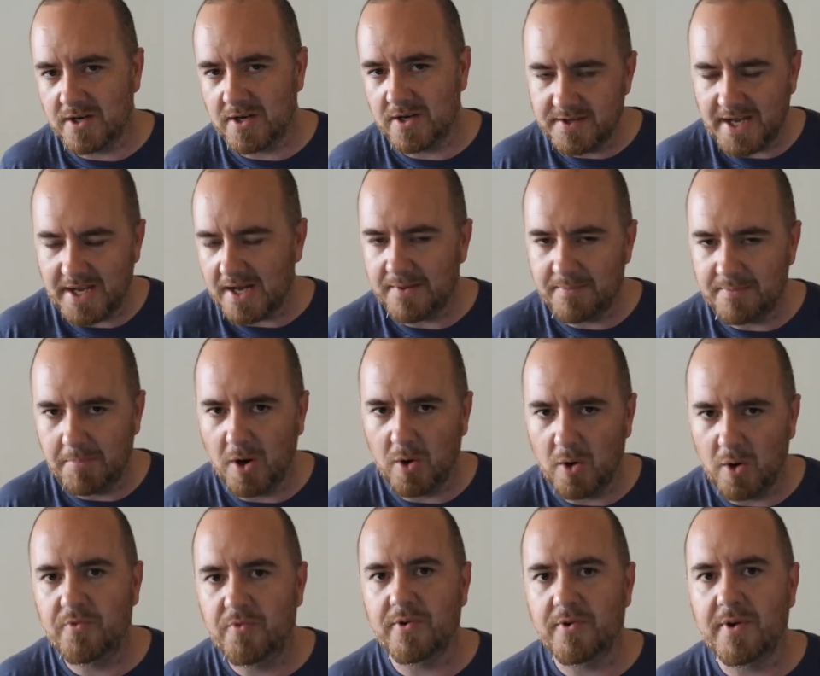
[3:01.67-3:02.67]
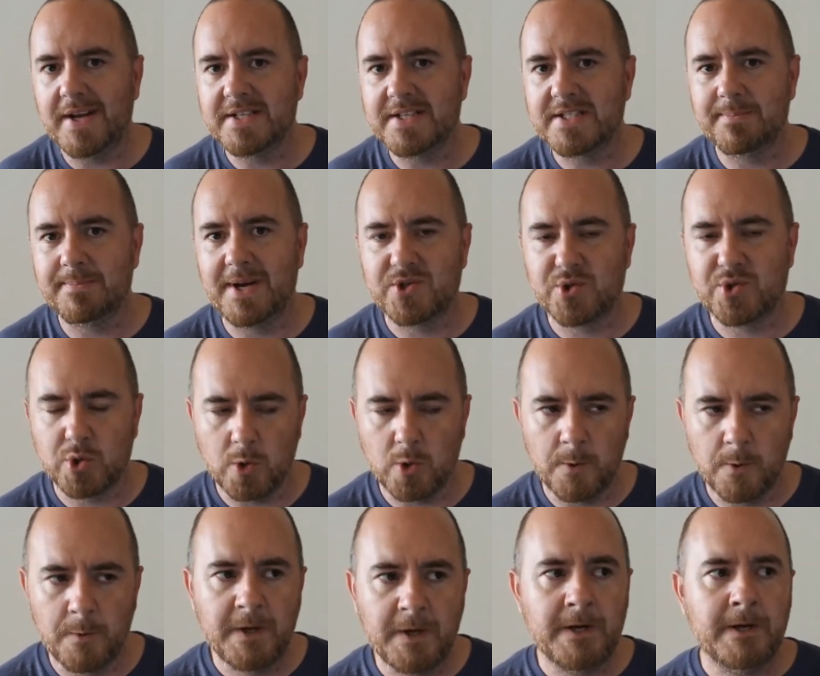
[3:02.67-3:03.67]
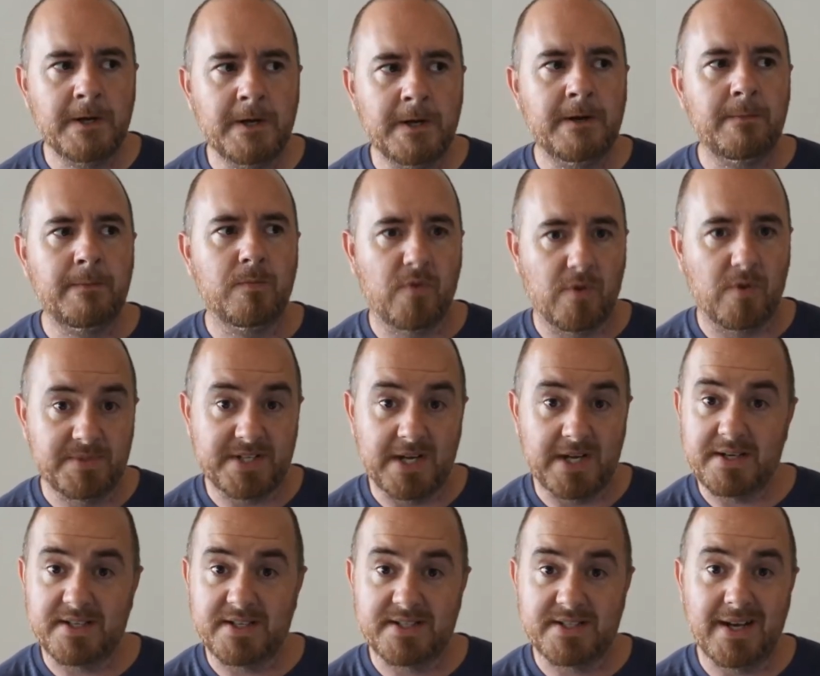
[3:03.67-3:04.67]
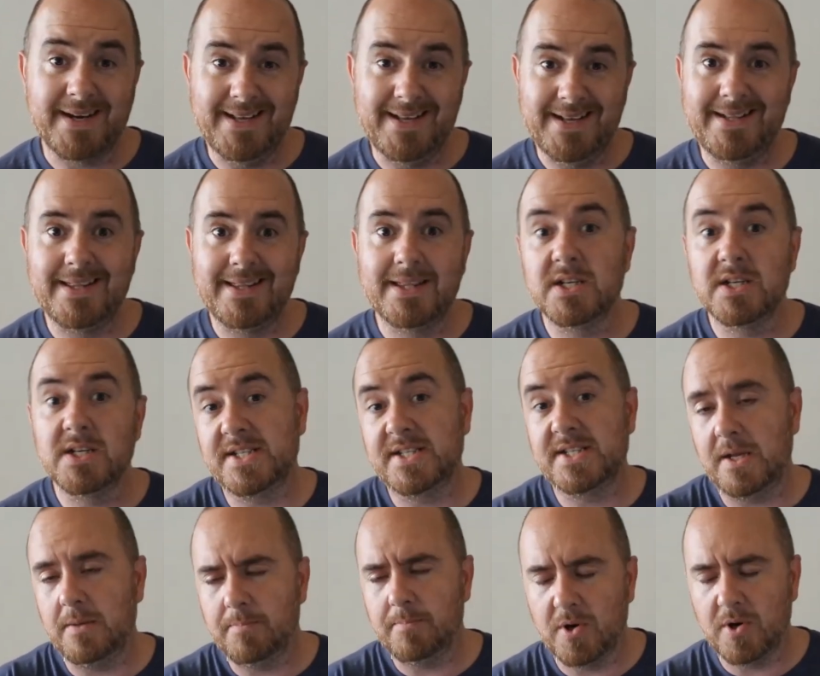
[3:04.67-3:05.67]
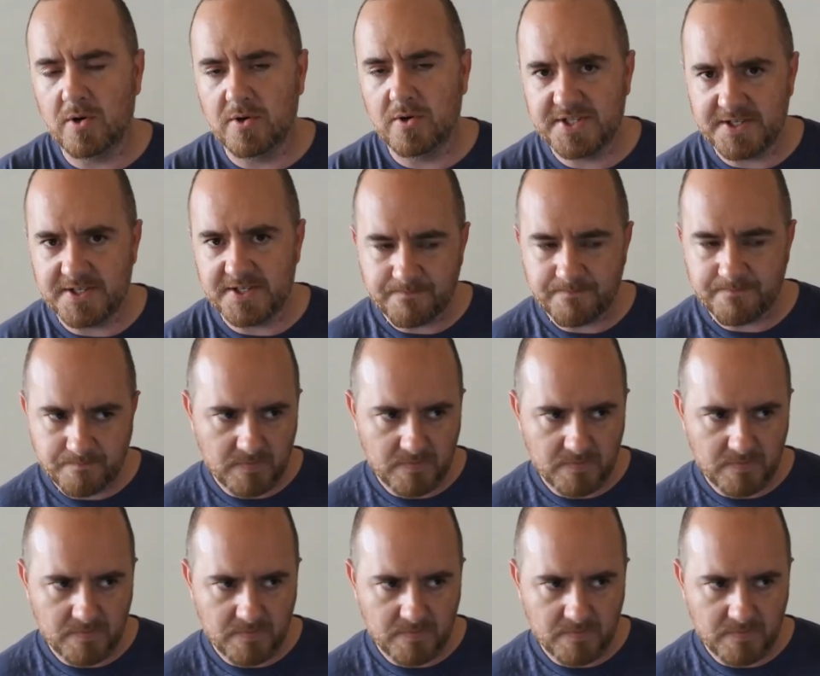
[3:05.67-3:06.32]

yeah, bones are asymmetrical from side to side in the same person.